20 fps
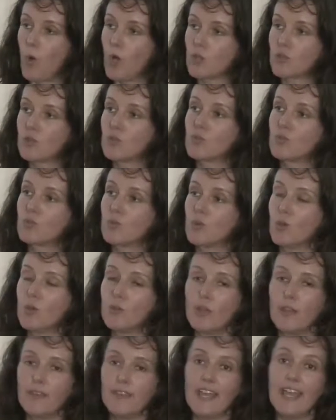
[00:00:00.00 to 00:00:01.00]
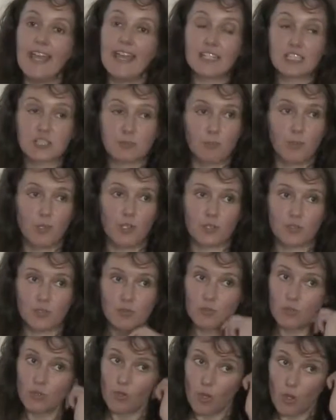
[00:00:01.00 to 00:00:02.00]
what the experts
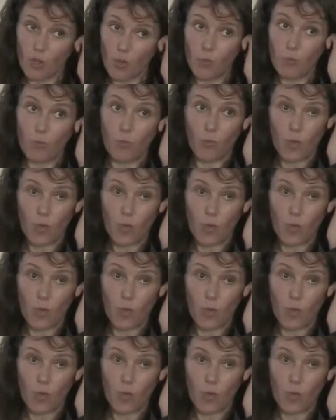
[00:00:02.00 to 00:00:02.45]
who know